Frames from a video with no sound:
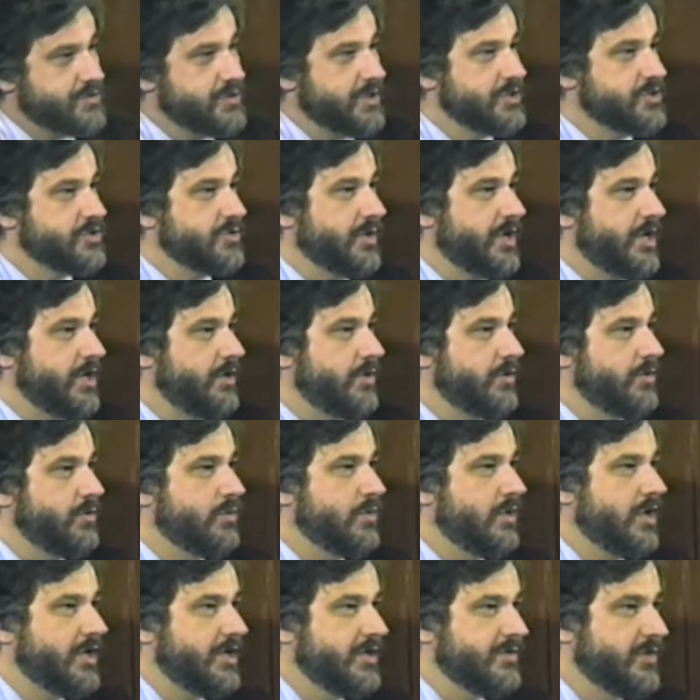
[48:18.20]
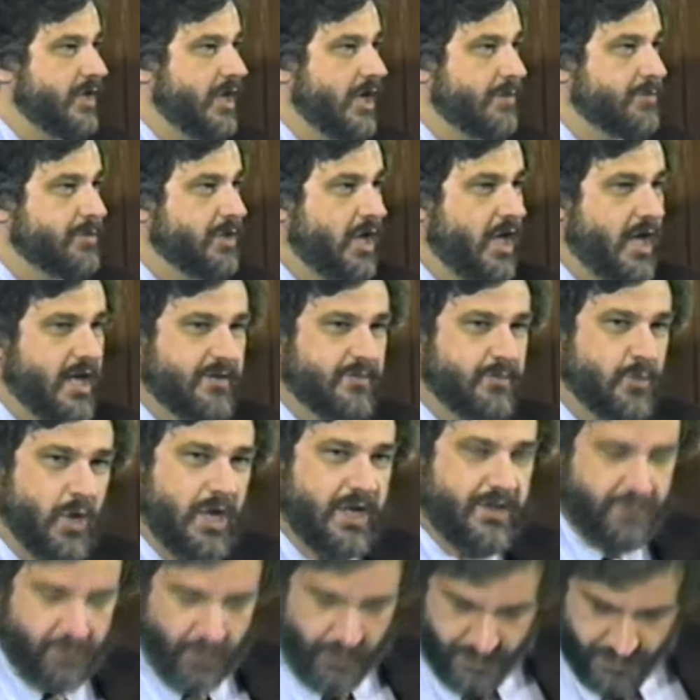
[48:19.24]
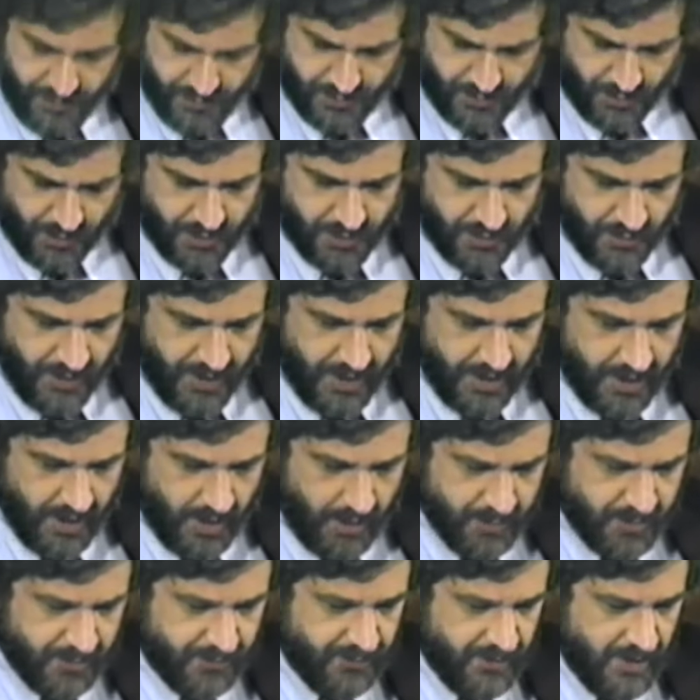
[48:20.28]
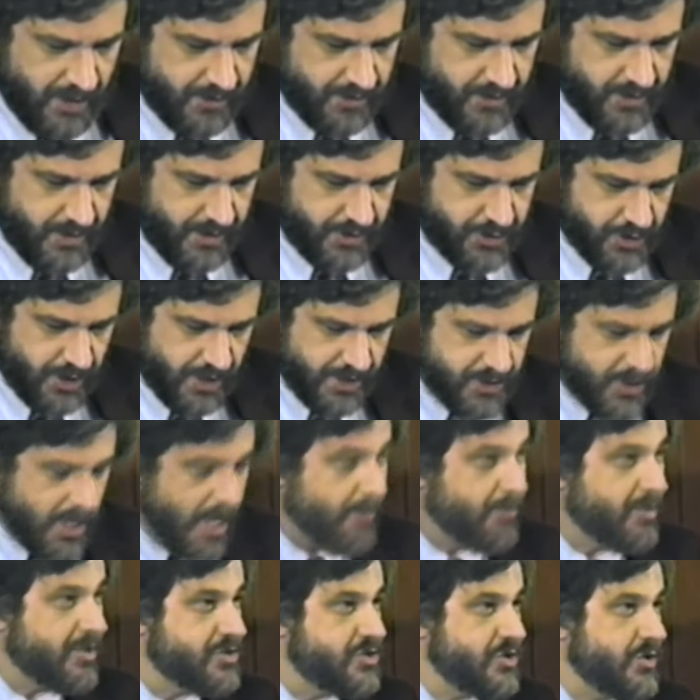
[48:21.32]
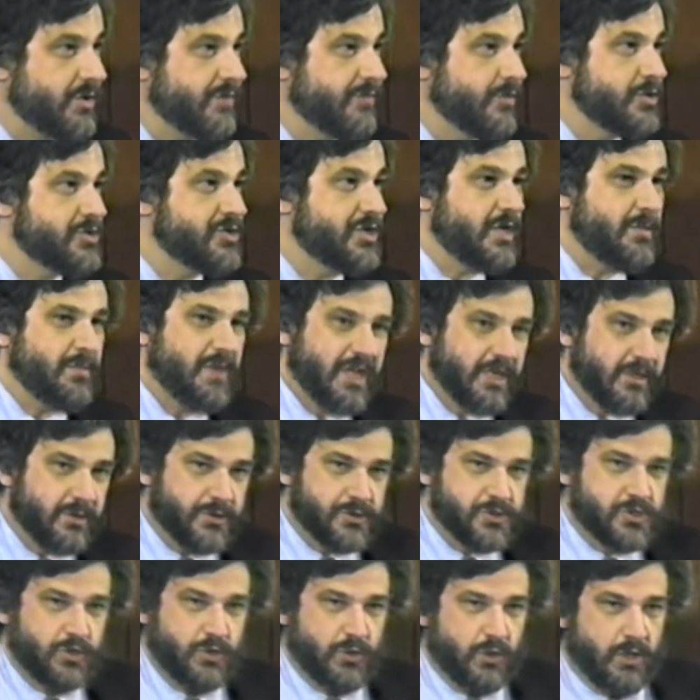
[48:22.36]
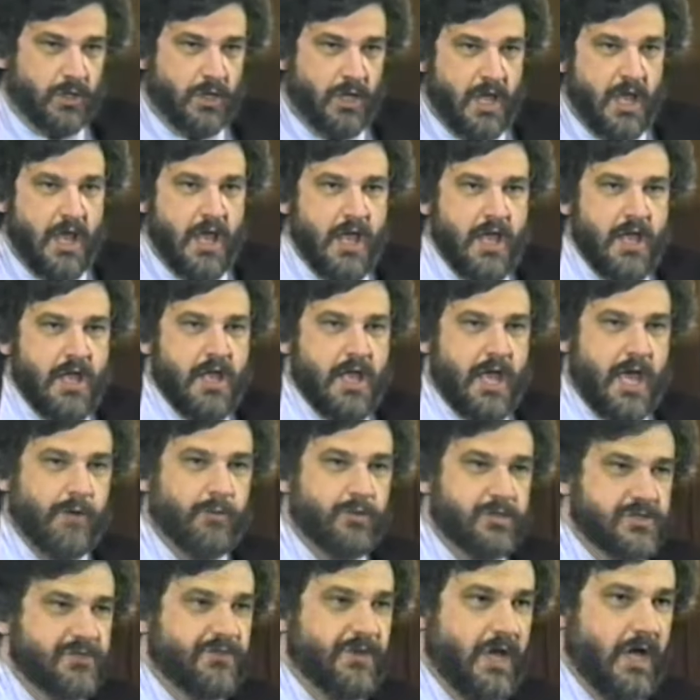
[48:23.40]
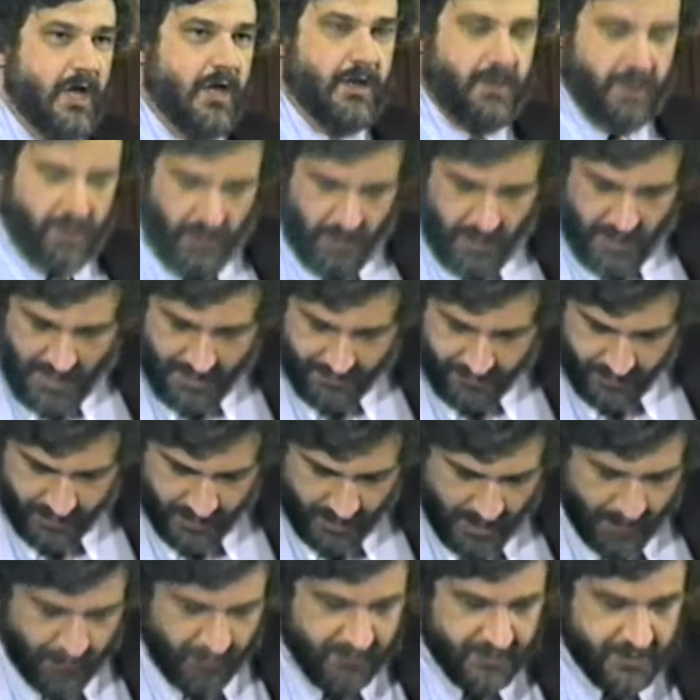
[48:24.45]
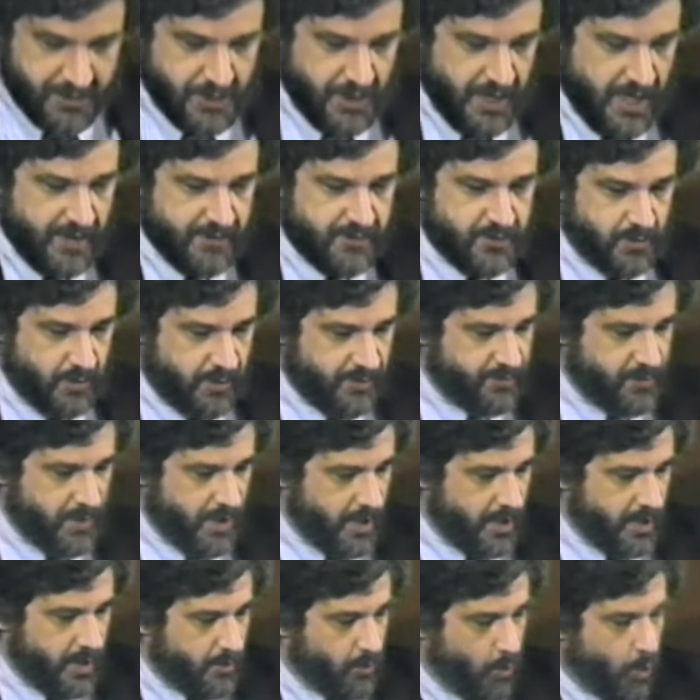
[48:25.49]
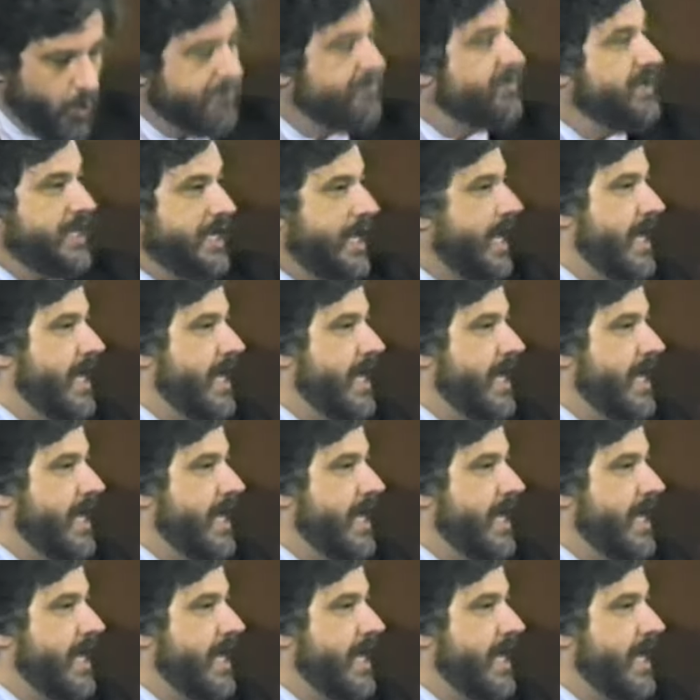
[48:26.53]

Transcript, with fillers: century who uh, developed a lot of breakthroughs in surgery and helped to found the Johns Hopkins University Medical School and was found at the time of his death to have been a morphine